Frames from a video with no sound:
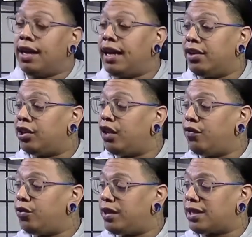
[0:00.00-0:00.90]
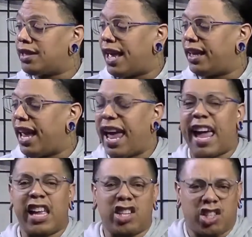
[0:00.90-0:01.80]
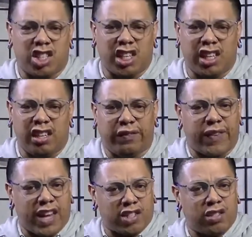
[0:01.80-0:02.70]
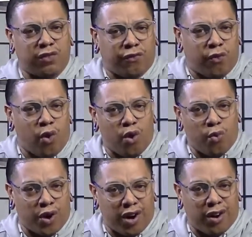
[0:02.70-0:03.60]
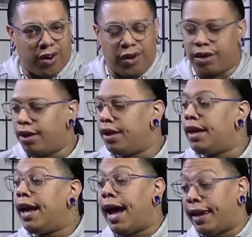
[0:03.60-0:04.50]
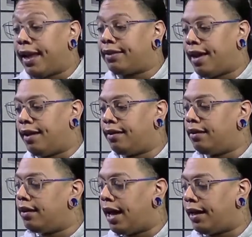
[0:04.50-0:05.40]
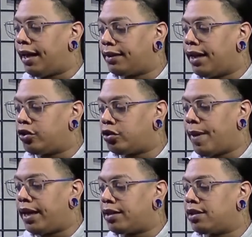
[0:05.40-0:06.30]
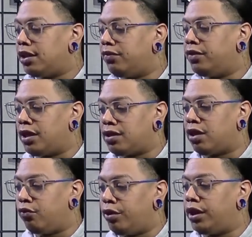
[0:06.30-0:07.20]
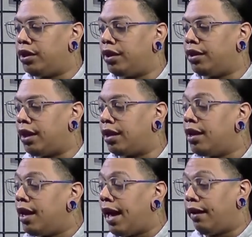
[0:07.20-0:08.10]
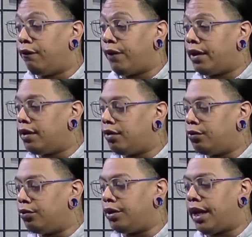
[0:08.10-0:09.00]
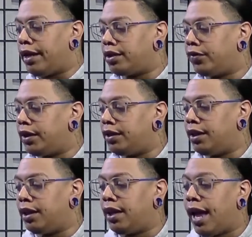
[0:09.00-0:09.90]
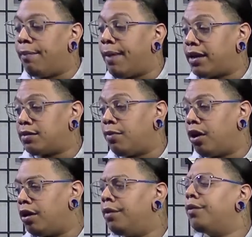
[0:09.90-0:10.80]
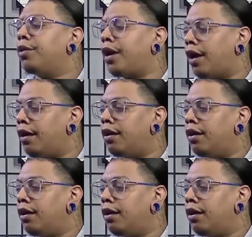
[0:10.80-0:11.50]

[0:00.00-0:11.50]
It'll give you this like edgy, fashion forward. I like that. I like that dramatic sleeve does a really good thing. And Fendi, ooh, yes, Fendi did it. And Max Mara, okay.